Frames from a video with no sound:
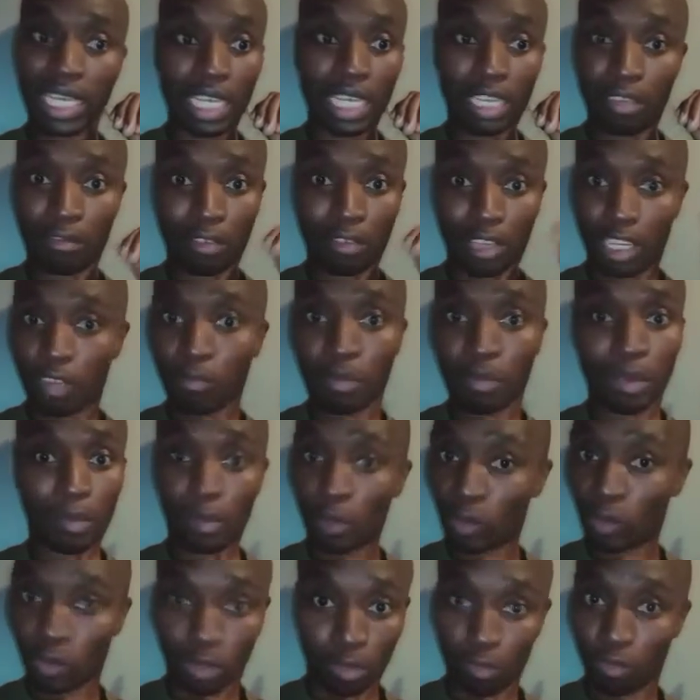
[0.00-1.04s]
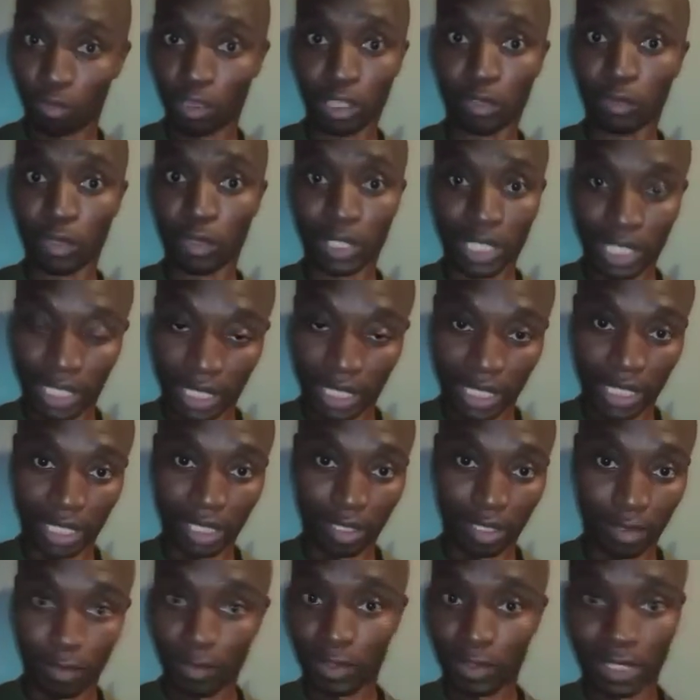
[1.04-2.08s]
Even if people don't vote for AD,
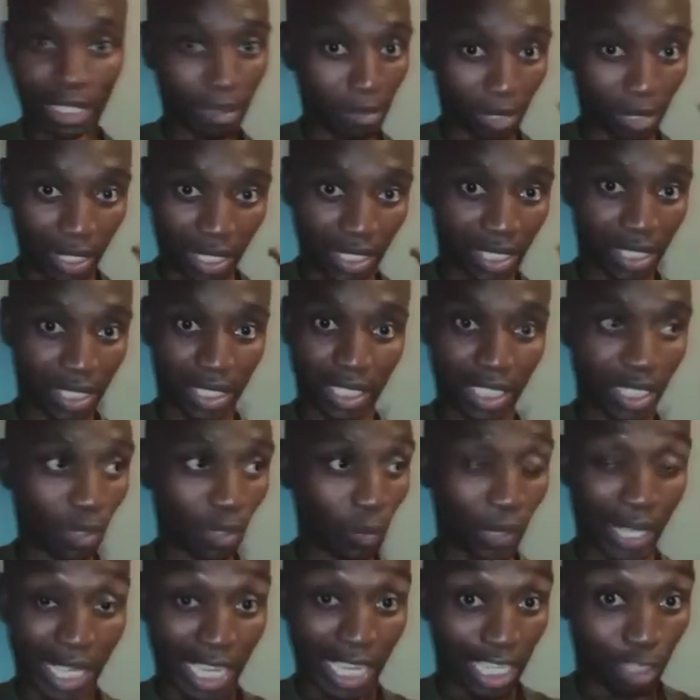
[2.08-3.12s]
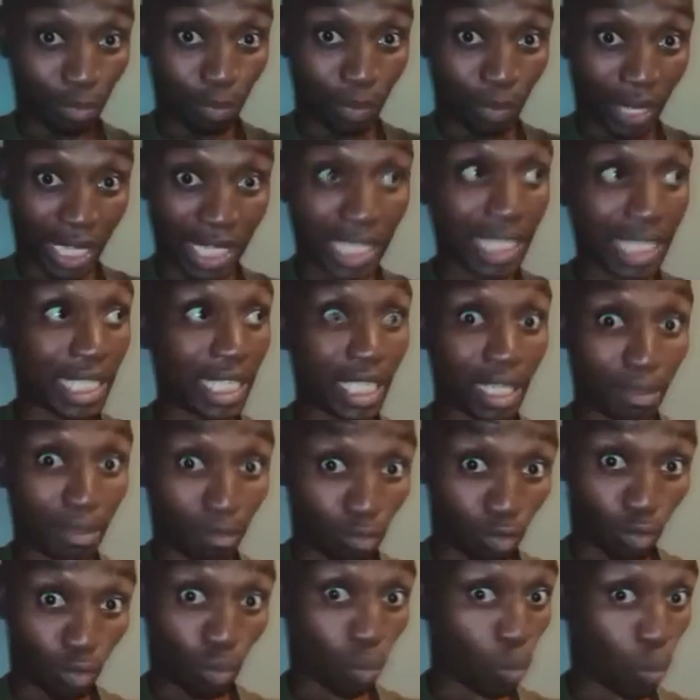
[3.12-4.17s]
for some reason we expect
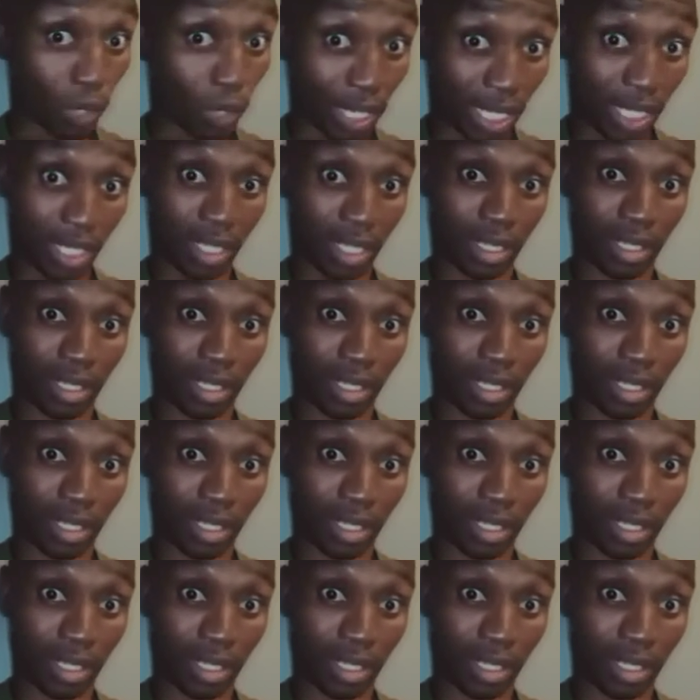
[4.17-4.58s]
him to win.